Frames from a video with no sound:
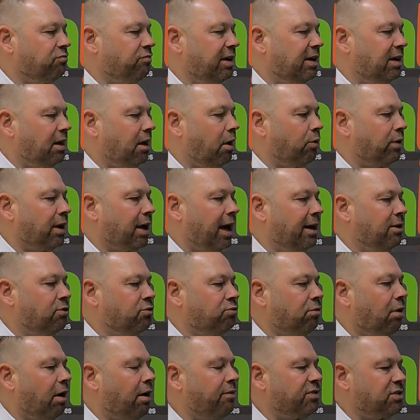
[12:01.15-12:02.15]
to relocate
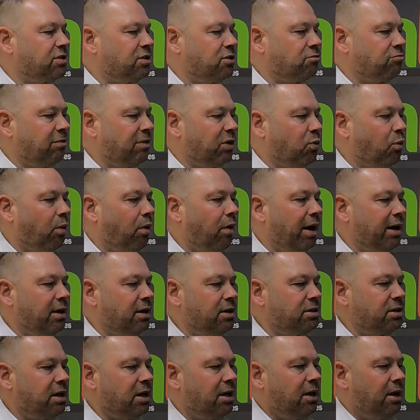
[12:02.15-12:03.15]
drivers as
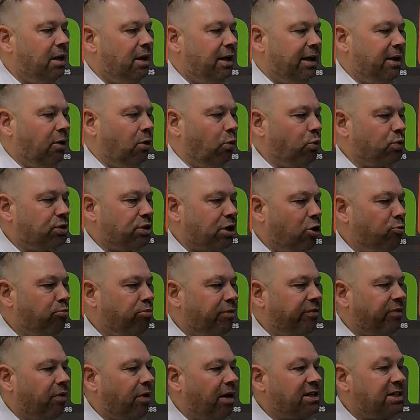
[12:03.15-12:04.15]
required. It also
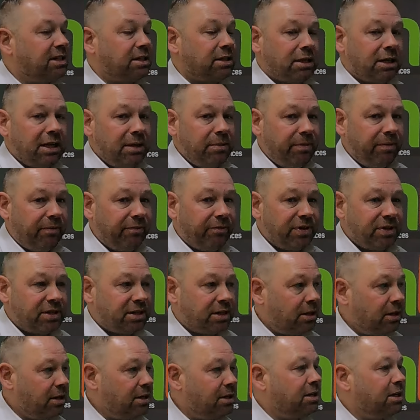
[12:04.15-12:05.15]
provides sleeping
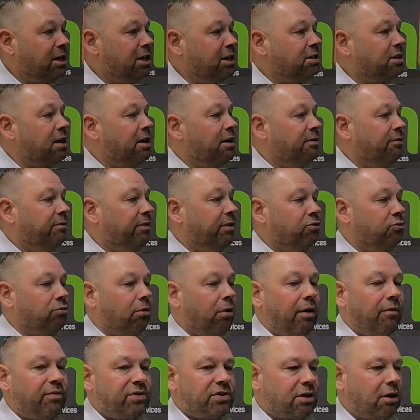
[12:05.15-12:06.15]
facilities for
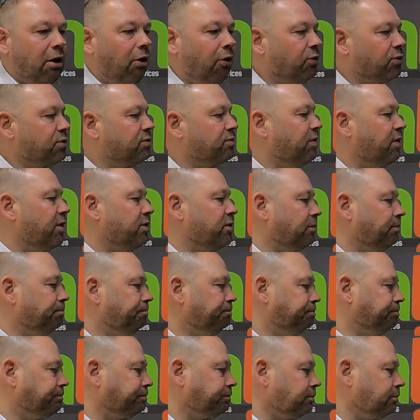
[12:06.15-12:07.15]
drivers at Oxford.
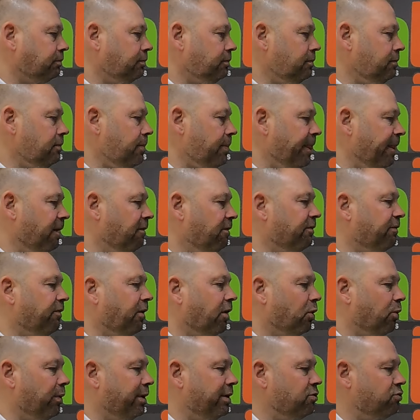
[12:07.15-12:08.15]
The
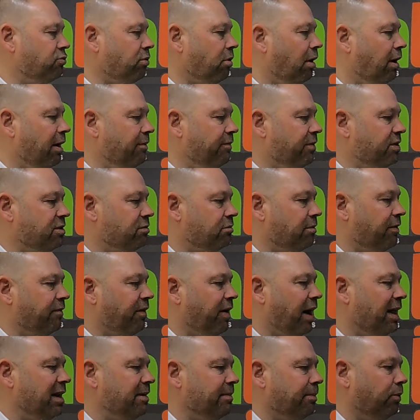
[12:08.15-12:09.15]
following drivers are
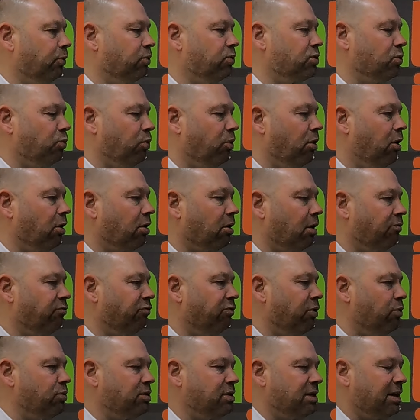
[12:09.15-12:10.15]
available to work on
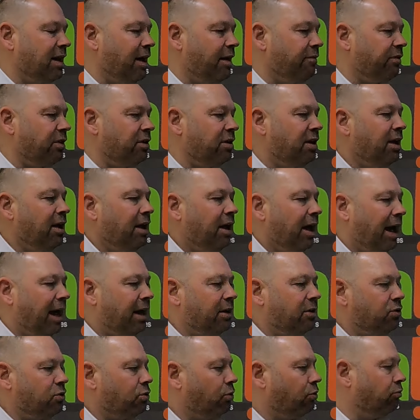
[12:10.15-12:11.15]
Route 11
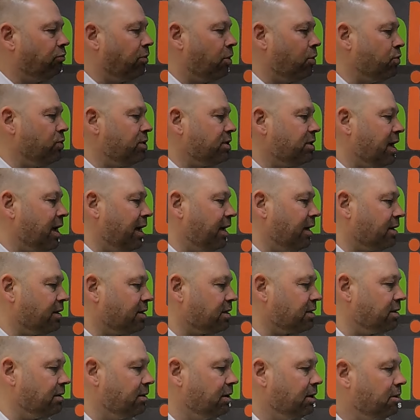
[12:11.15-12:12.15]
and or Route
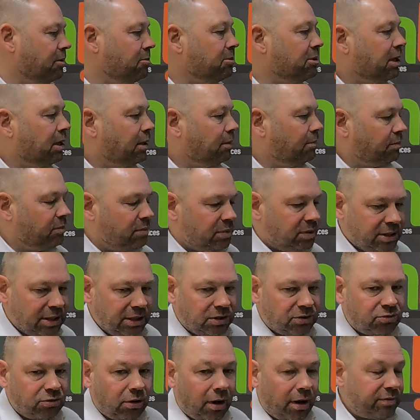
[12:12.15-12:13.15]
6.
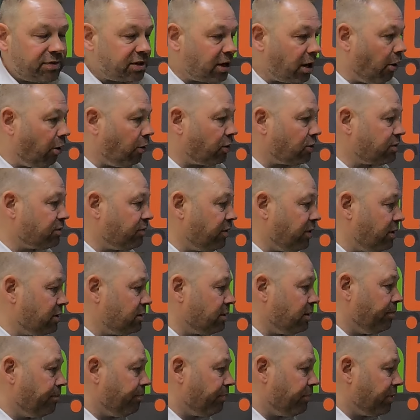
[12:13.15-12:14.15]
6 drivers at
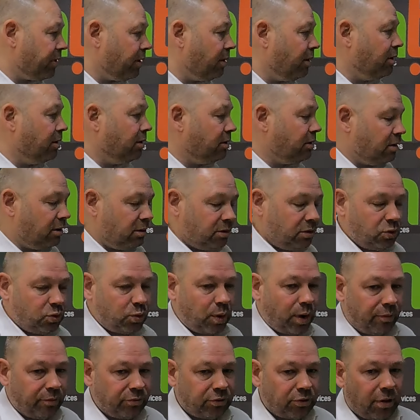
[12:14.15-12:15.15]
Oxford,
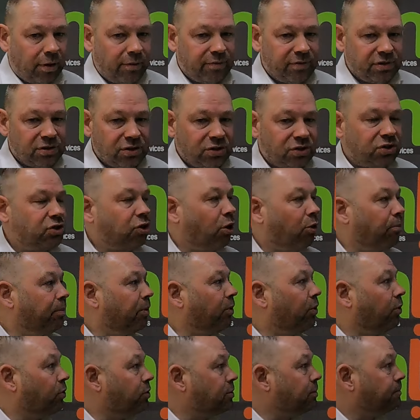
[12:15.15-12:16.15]
12 drivers at
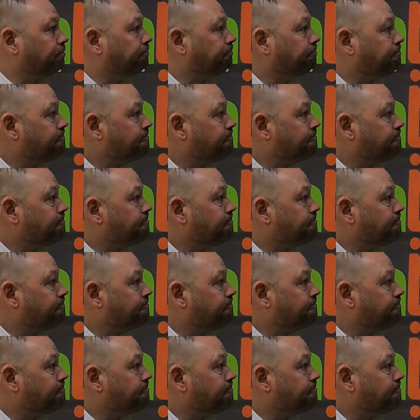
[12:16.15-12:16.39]
Stockport.